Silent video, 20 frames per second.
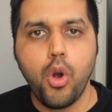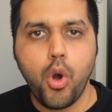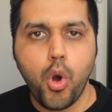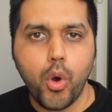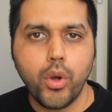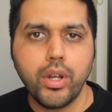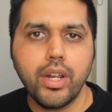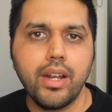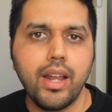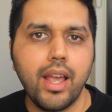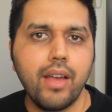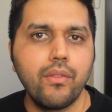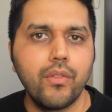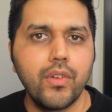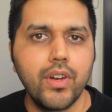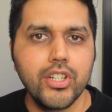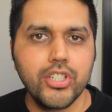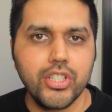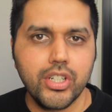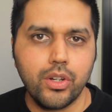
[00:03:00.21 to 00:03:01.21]
on an
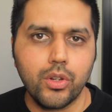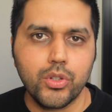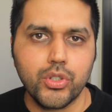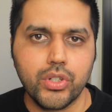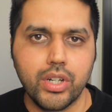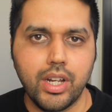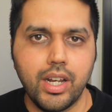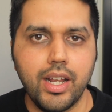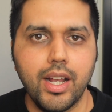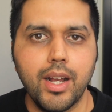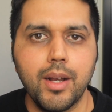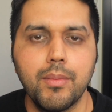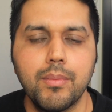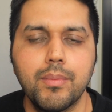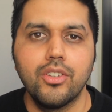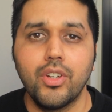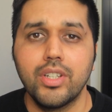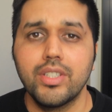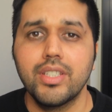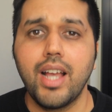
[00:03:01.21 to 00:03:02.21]
average in Australia.
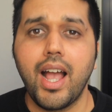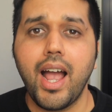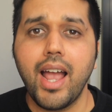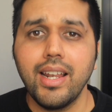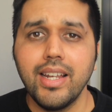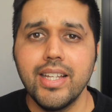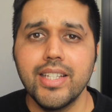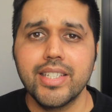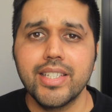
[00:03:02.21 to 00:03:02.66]
Now it's a highly